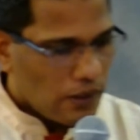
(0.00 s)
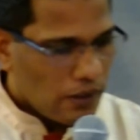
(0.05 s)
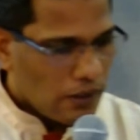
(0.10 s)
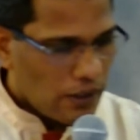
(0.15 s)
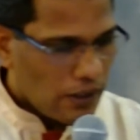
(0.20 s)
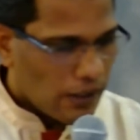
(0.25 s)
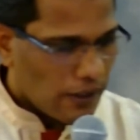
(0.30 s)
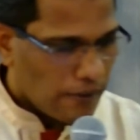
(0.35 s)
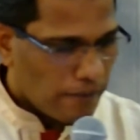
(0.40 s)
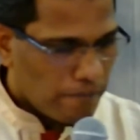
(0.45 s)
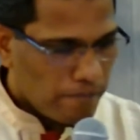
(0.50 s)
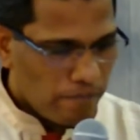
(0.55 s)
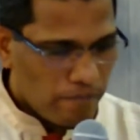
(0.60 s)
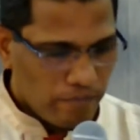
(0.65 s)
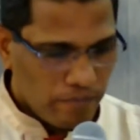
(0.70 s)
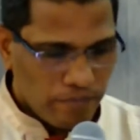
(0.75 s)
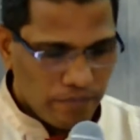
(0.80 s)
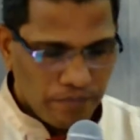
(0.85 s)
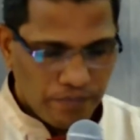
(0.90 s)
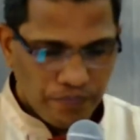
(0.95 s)
Ah. And she
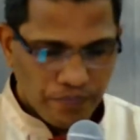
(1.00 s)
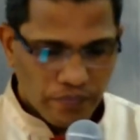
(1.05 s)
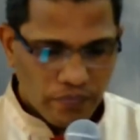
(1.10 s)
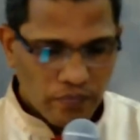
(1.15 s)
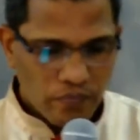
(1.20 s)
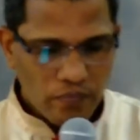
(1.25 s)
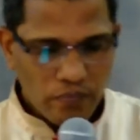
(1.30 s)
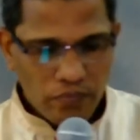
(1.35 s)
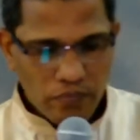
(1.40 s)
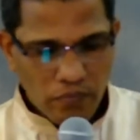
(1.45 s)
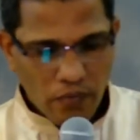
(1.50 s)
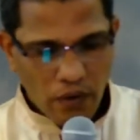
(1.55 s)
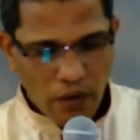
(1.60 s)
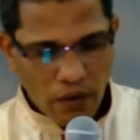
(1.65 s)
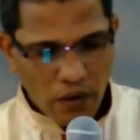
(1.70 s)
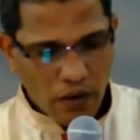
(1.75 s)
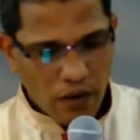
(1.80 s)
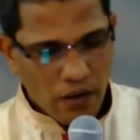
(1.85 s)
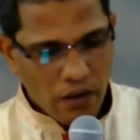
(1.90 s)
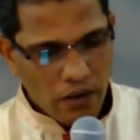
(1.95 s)
said, "Why is
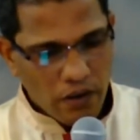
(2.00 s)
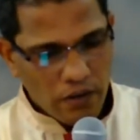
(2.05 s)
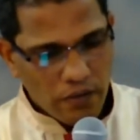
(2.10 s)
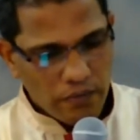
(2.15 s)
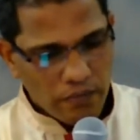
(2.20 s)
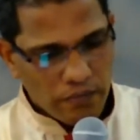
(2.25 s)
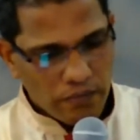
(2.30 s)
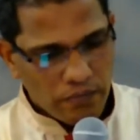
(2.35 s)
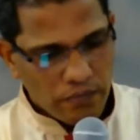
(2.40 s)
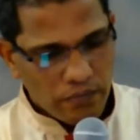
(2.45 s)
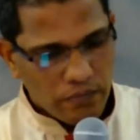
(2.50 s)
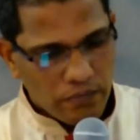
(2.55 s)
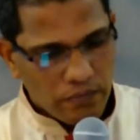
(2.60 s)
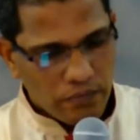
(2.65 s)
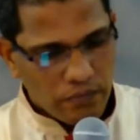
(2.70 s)
this happening to me?"